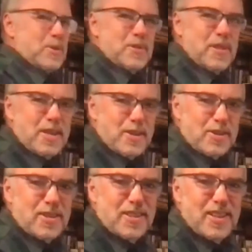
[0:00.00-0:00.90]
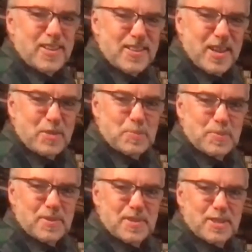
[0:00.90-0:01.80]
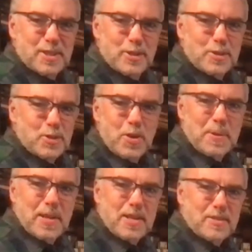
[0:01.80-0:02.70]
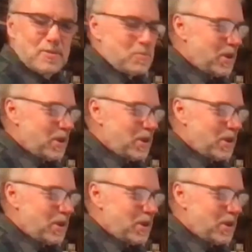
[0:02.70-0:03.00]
years later, uh, I'm it's still streaming on